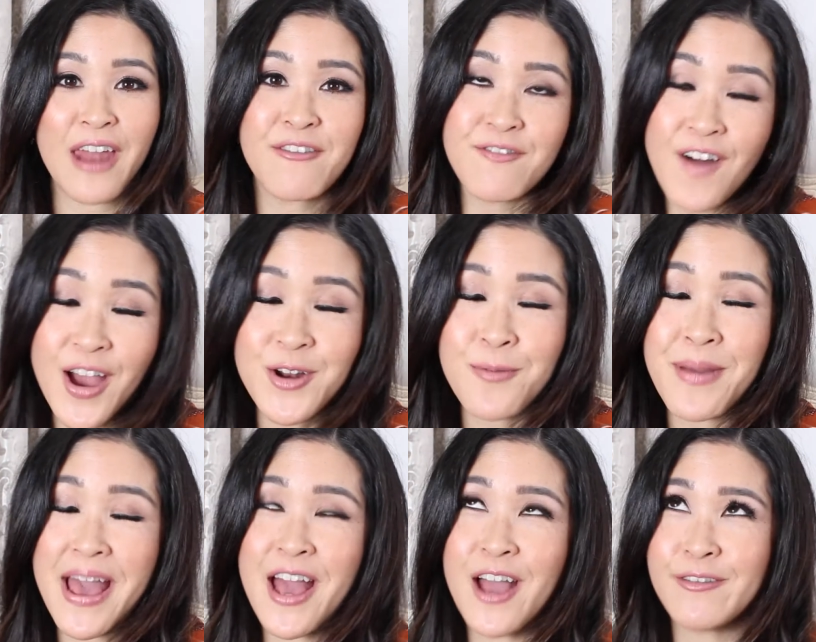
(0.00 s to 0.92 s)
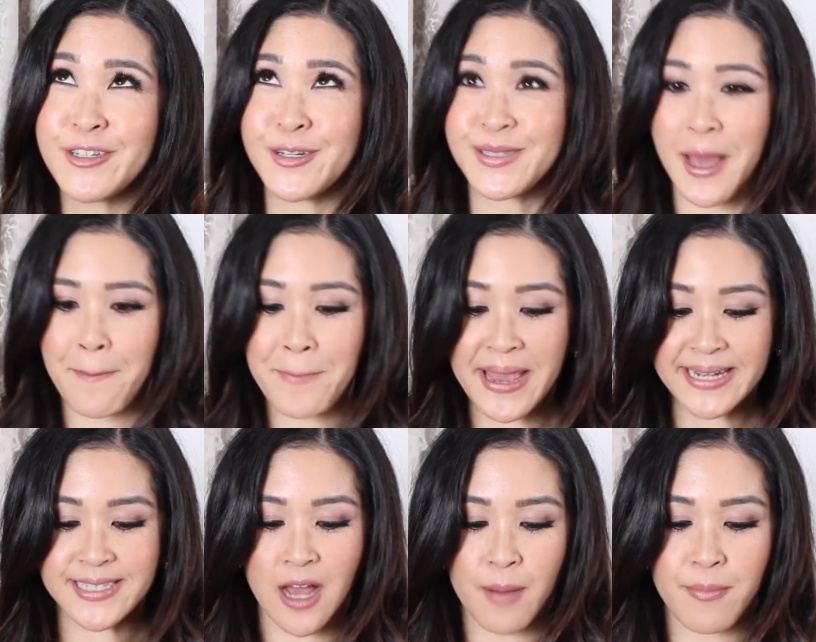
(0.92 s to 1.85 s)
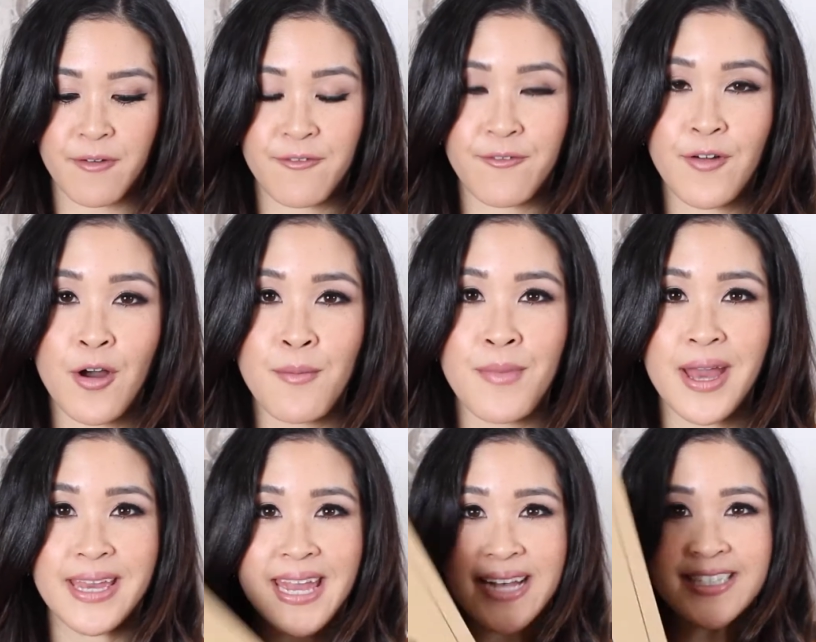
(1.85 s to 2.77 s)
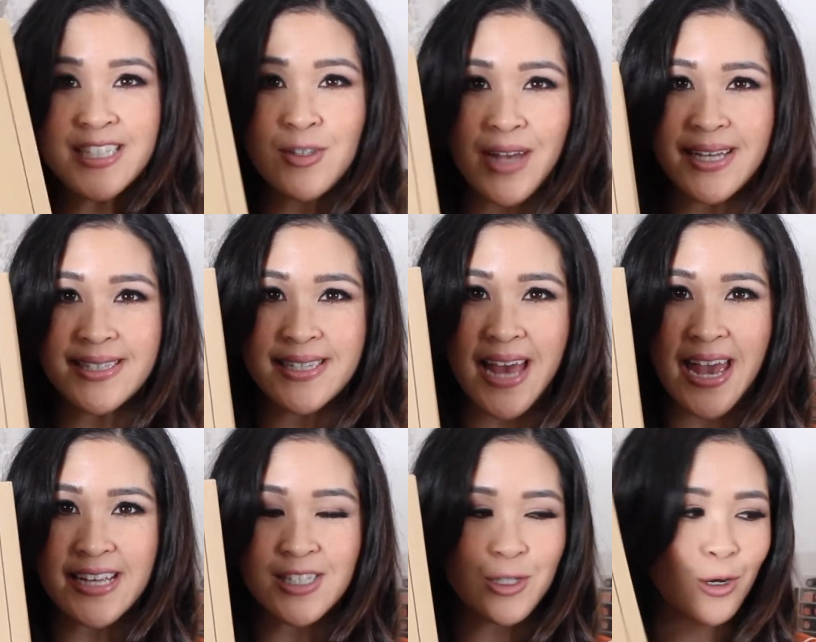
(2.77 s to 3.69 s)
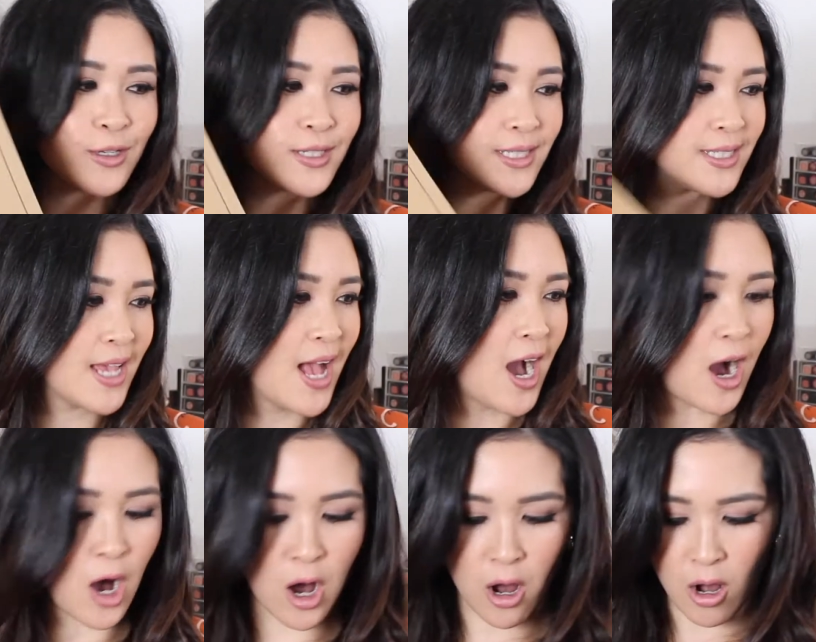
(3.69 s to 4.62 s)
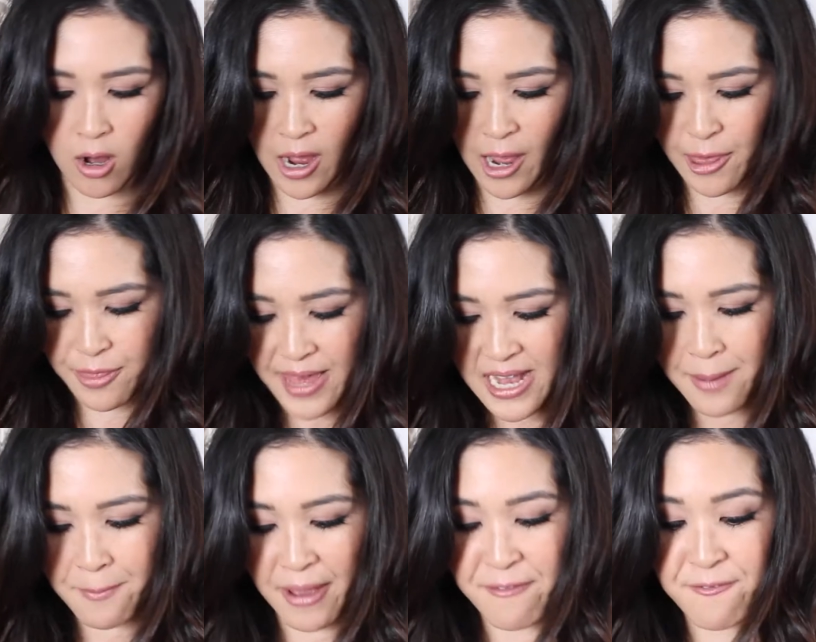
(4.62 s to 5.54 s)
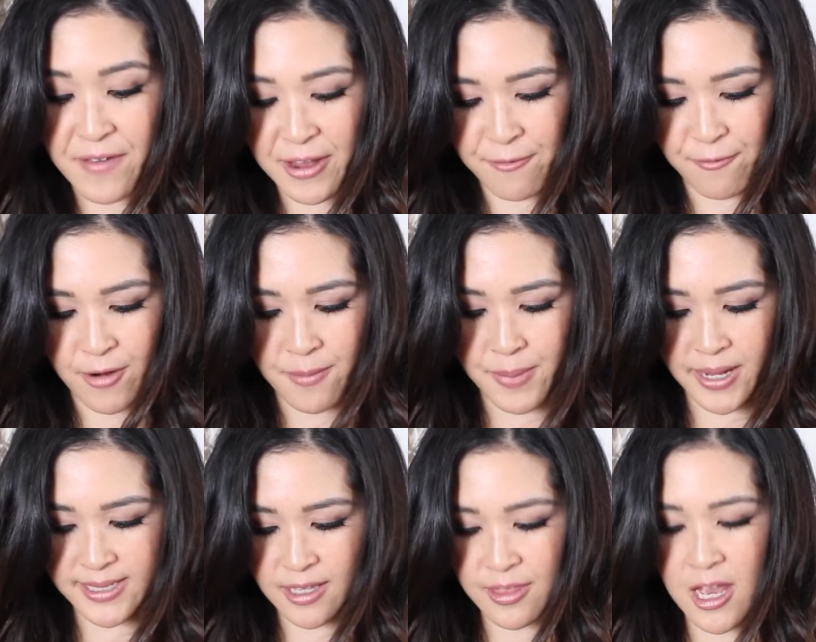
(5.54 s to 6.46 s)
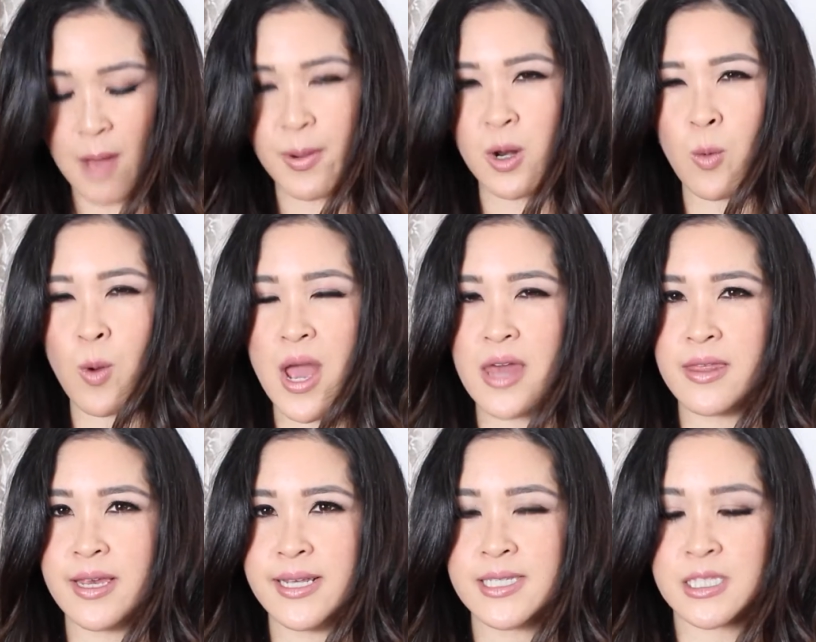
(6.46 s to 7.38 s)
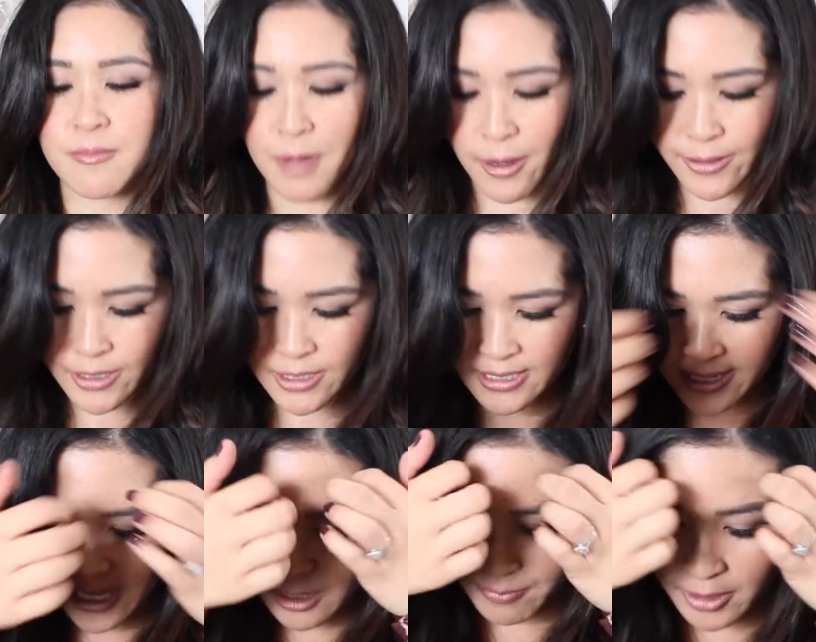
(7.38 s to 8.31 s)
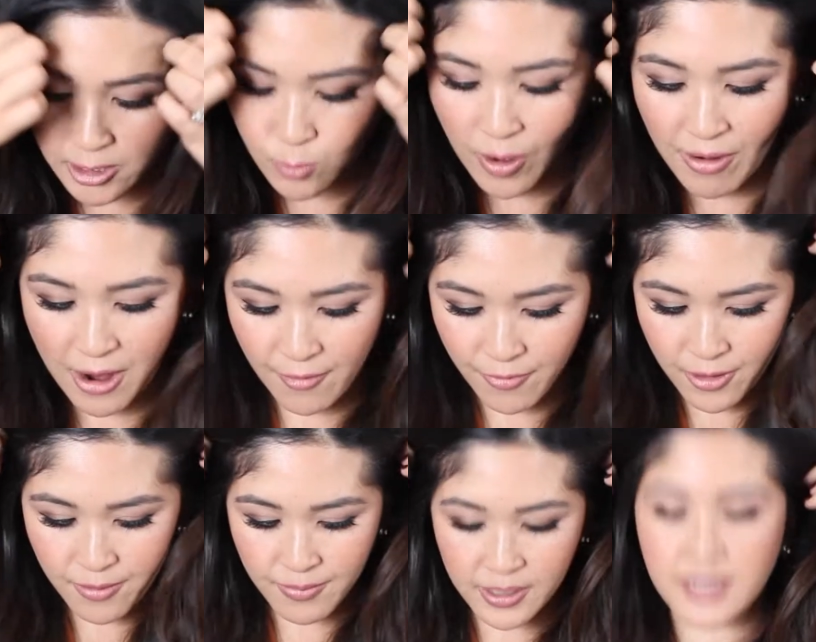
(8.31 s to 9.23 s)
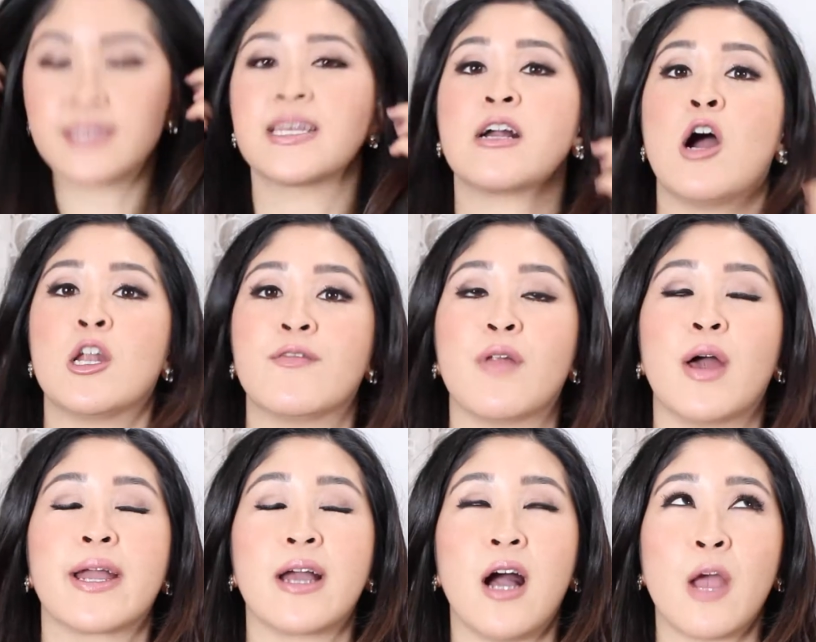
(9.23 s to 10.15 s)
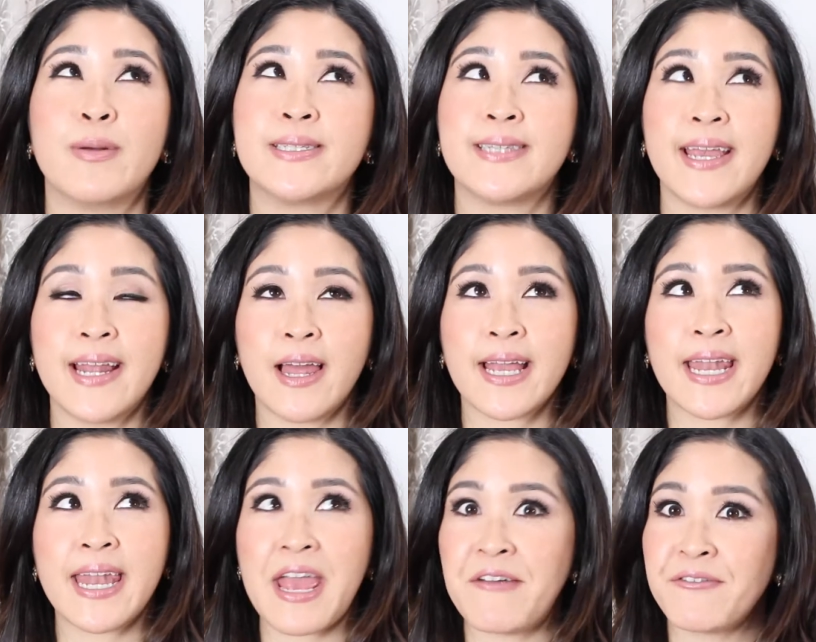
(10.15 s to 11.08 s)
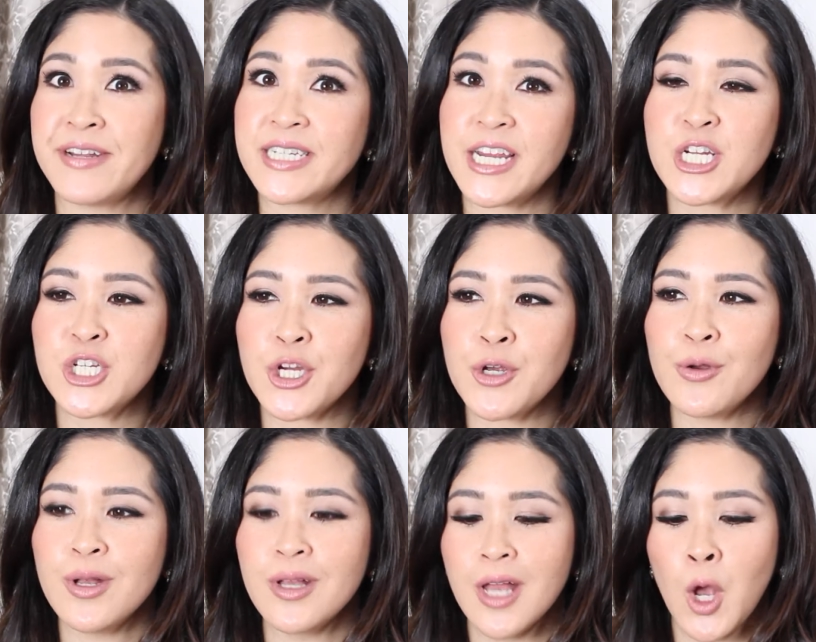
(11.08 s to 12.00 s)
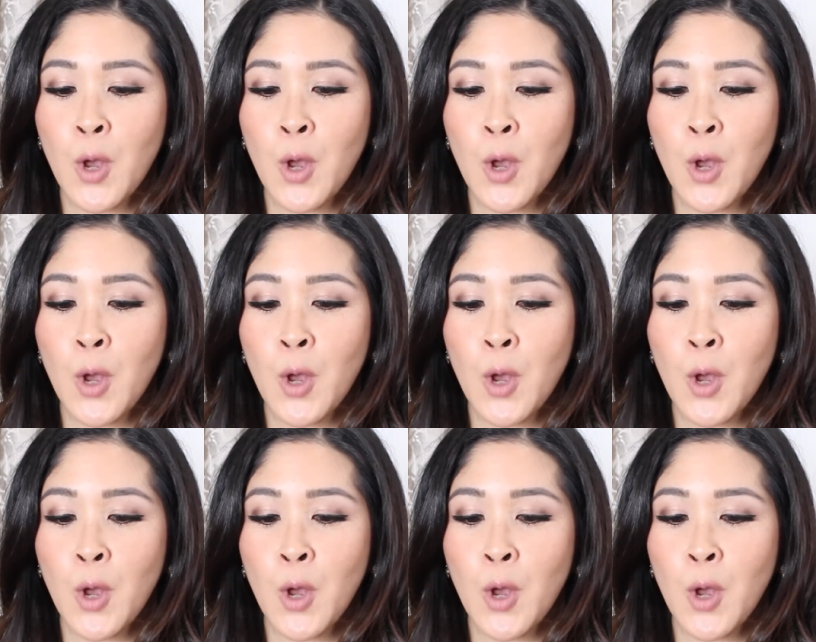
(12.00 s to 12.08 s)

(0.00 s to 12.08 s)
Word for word: and final pair of shoes that I picked up from, yes, you guessed it, ASOS, are I think my favourite because I think I'm going to wear these the most and get the most wear out of them because they're kind of like, I would say, like an everyday shoe.